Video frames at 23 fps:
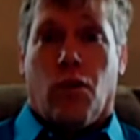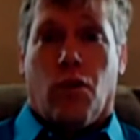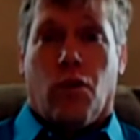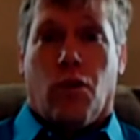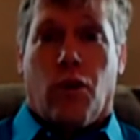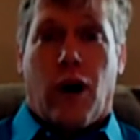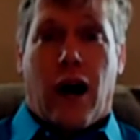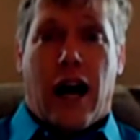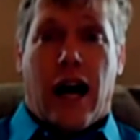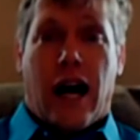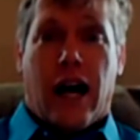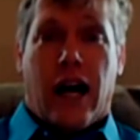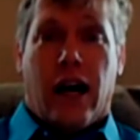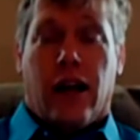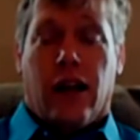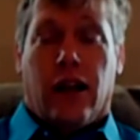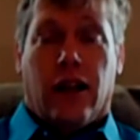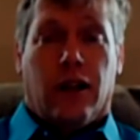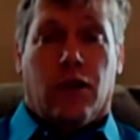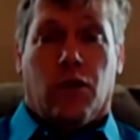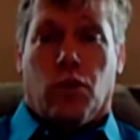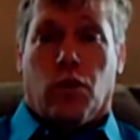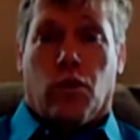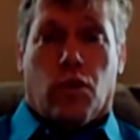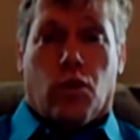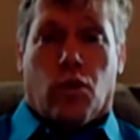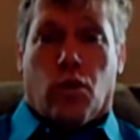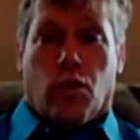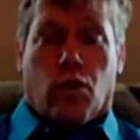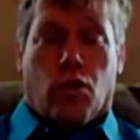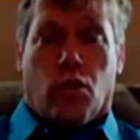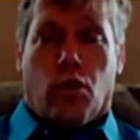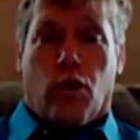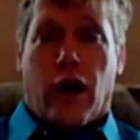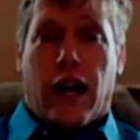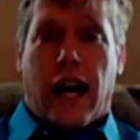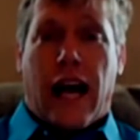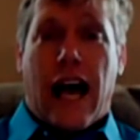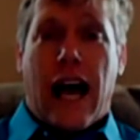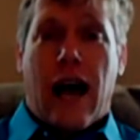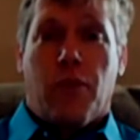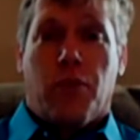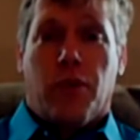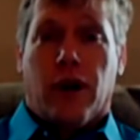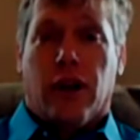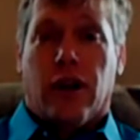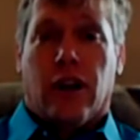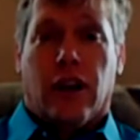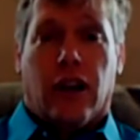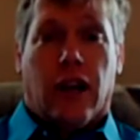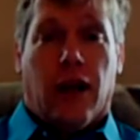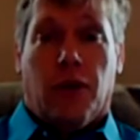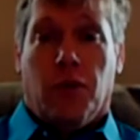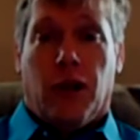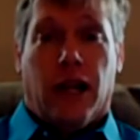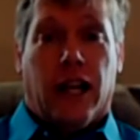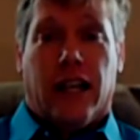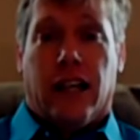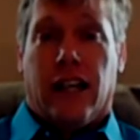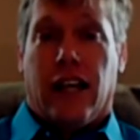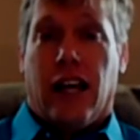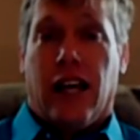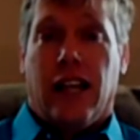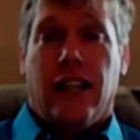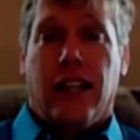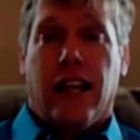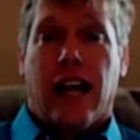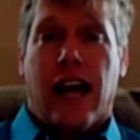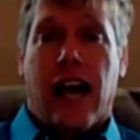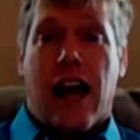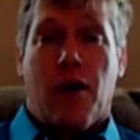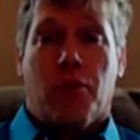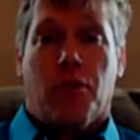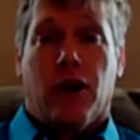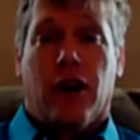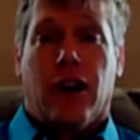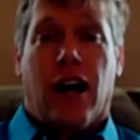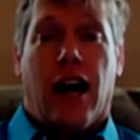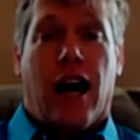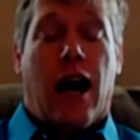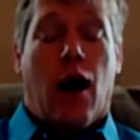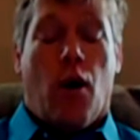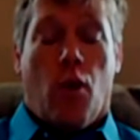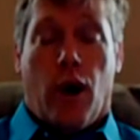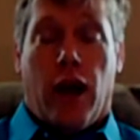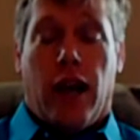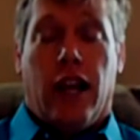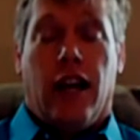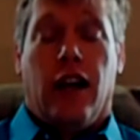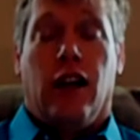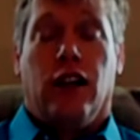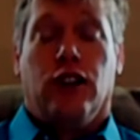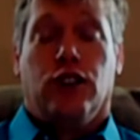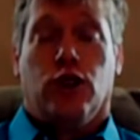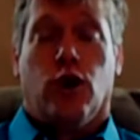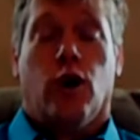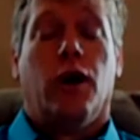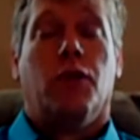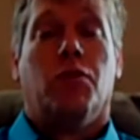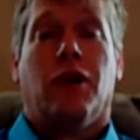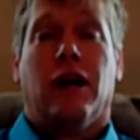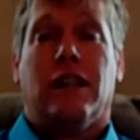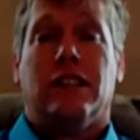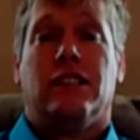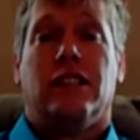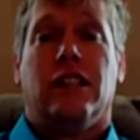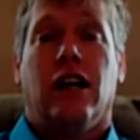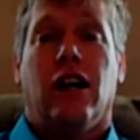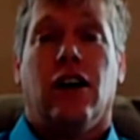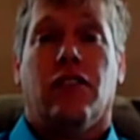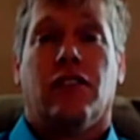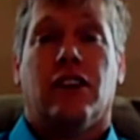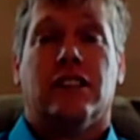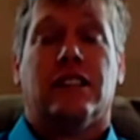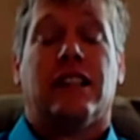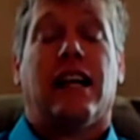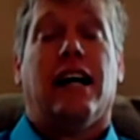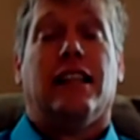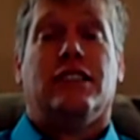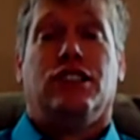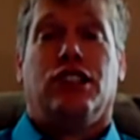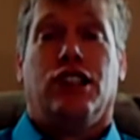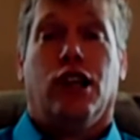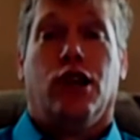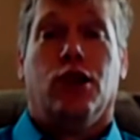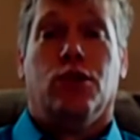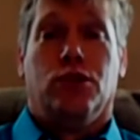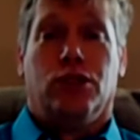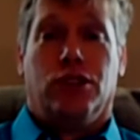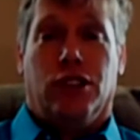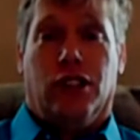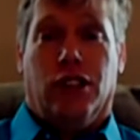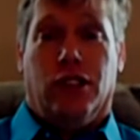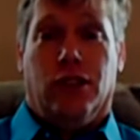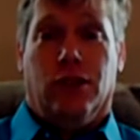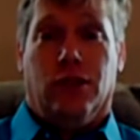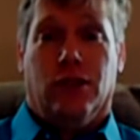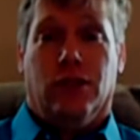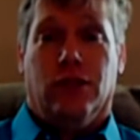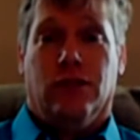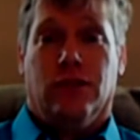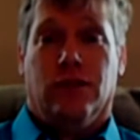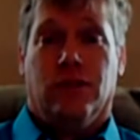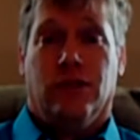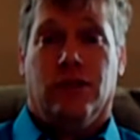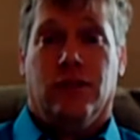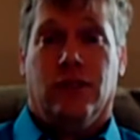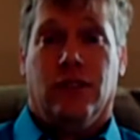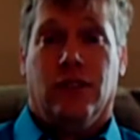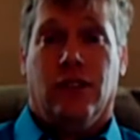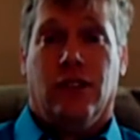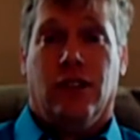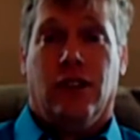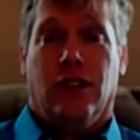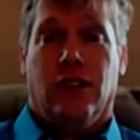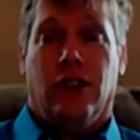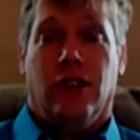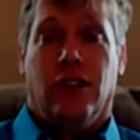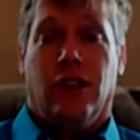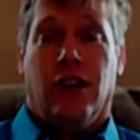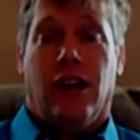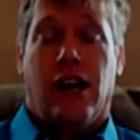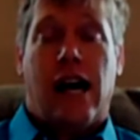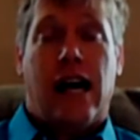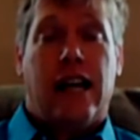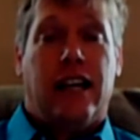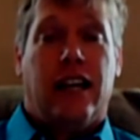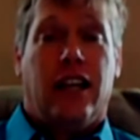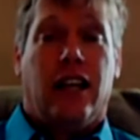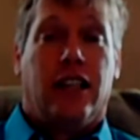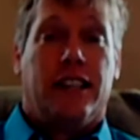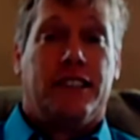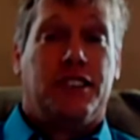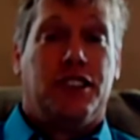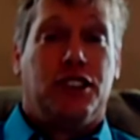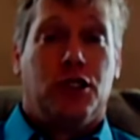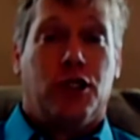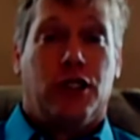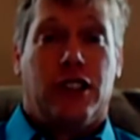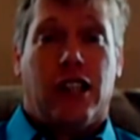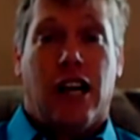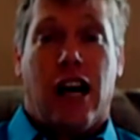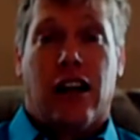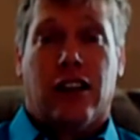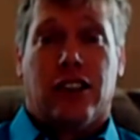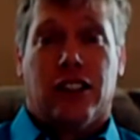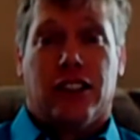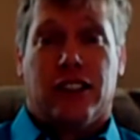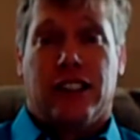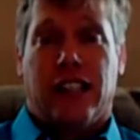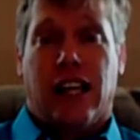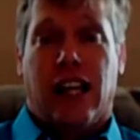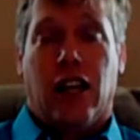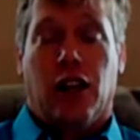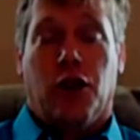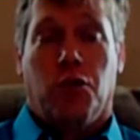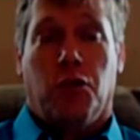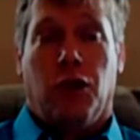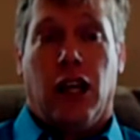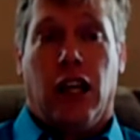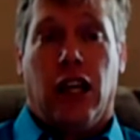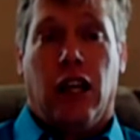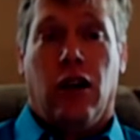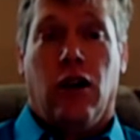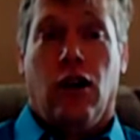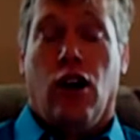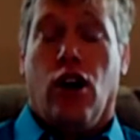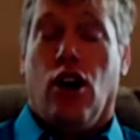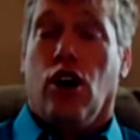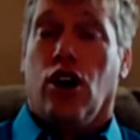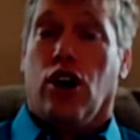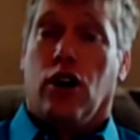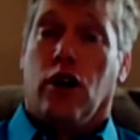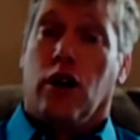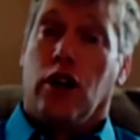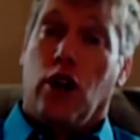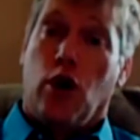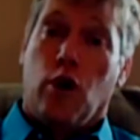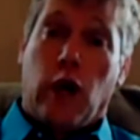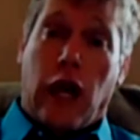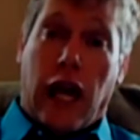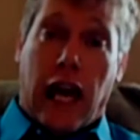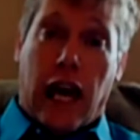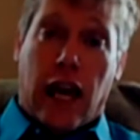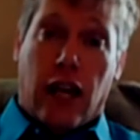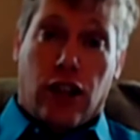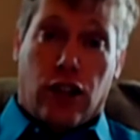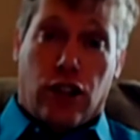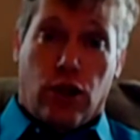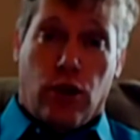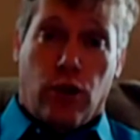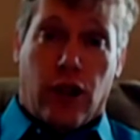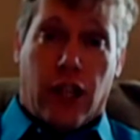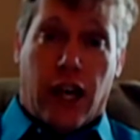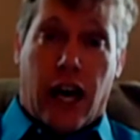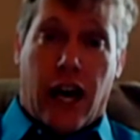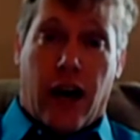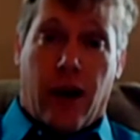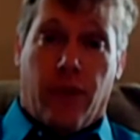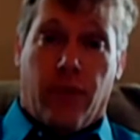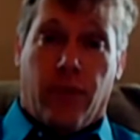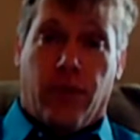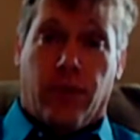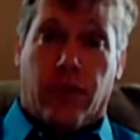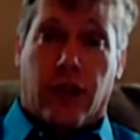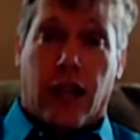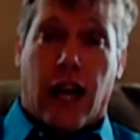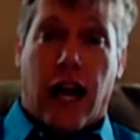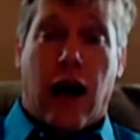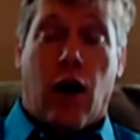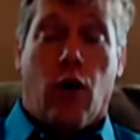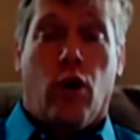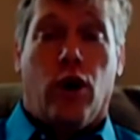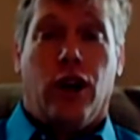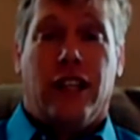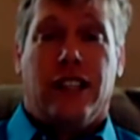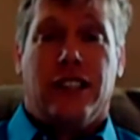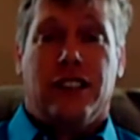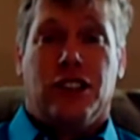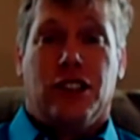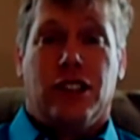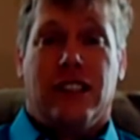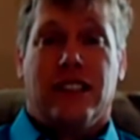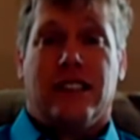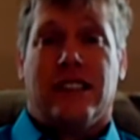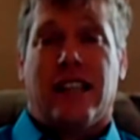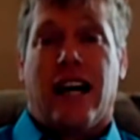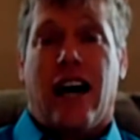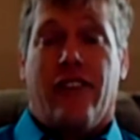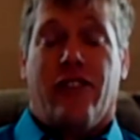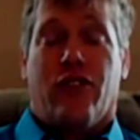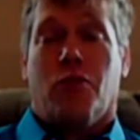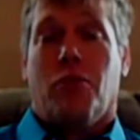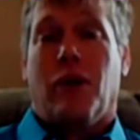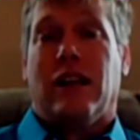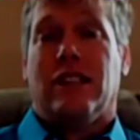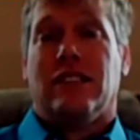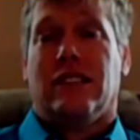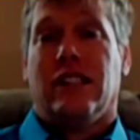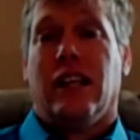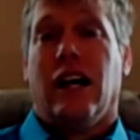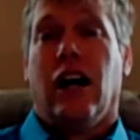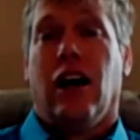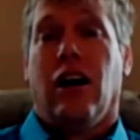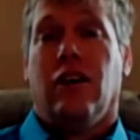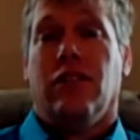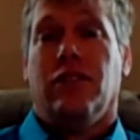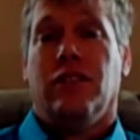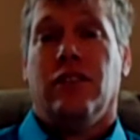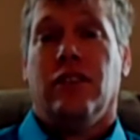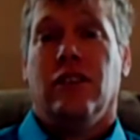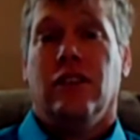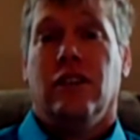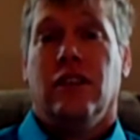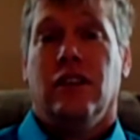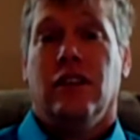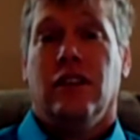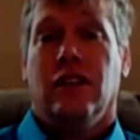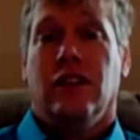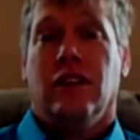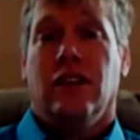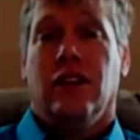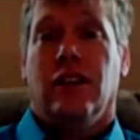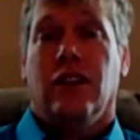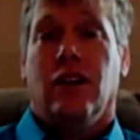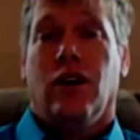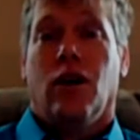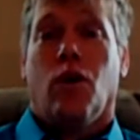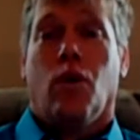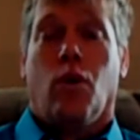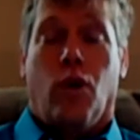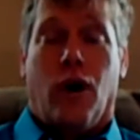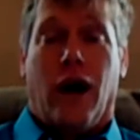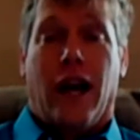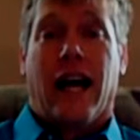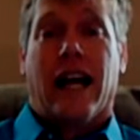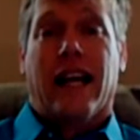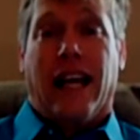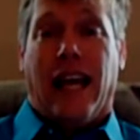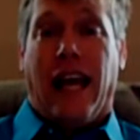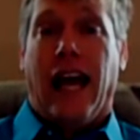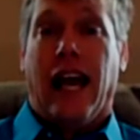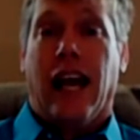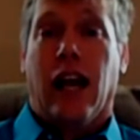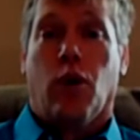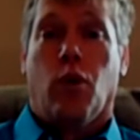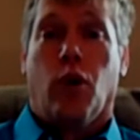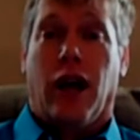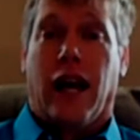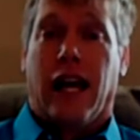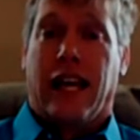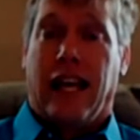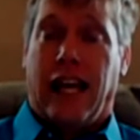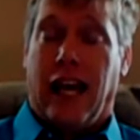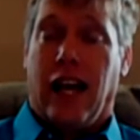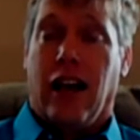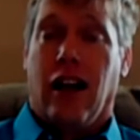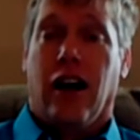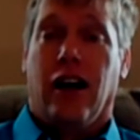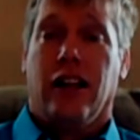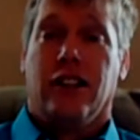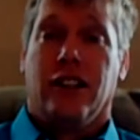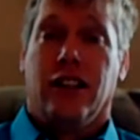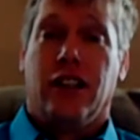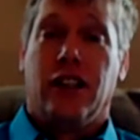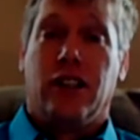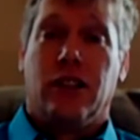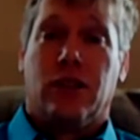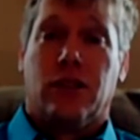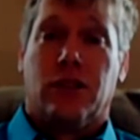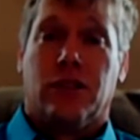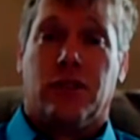Why? What happened?" And I'm like, "Nothing happened. I went and enjoyed myself because I chose to. I didn't listen to a doctor telling me, you can't do that. I wanted to decide for myself what I can and what I cannot do.